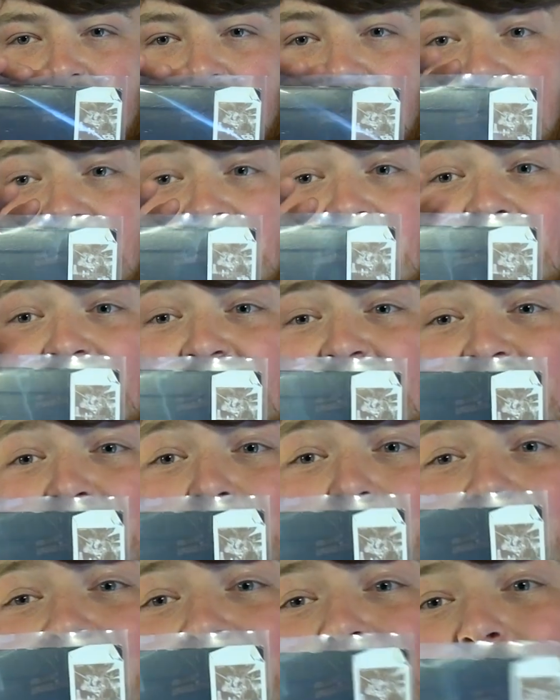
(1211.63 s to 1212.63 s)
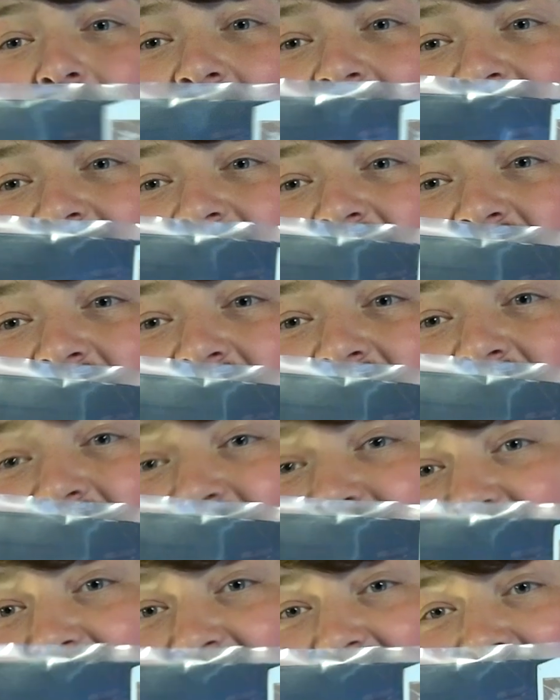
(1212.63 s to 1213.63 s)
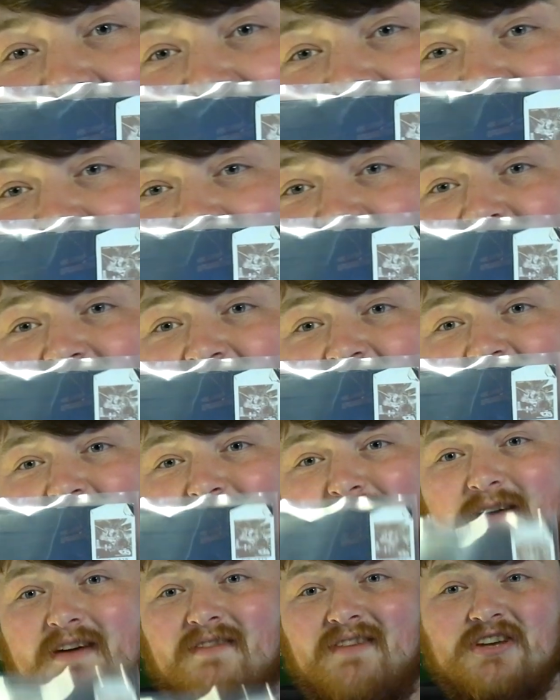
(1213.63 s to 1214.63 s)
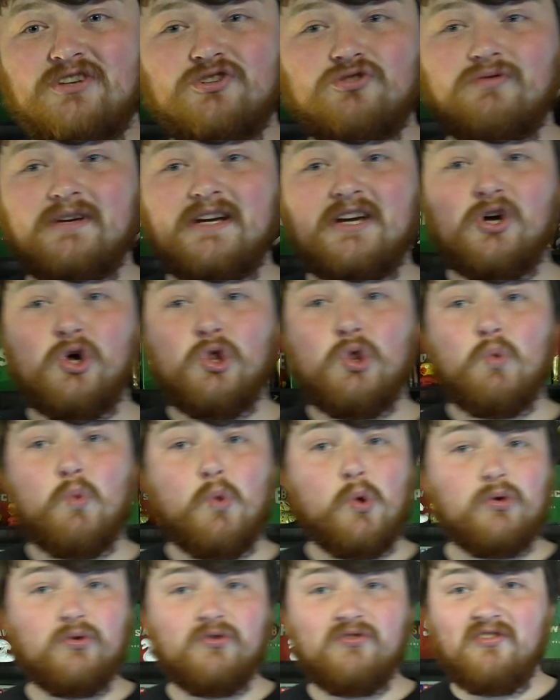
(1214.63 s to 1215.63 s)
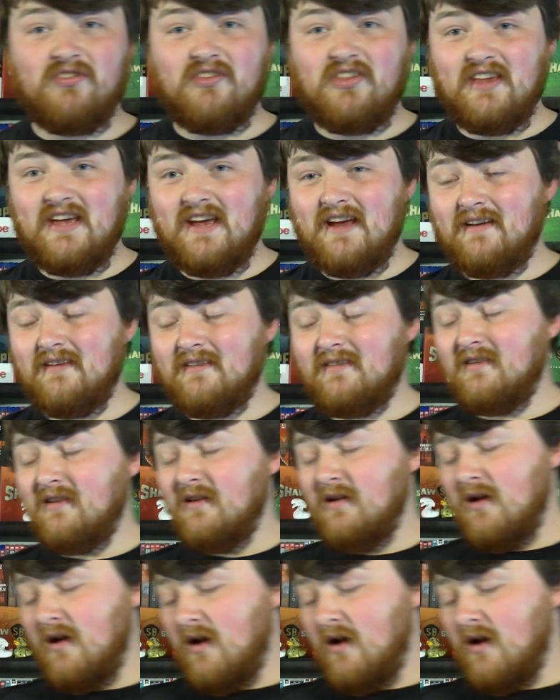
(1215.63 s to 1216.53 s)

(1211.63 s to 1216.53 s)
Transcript: you can even display the backs of these as like a further bit of intrigue on the walls and things.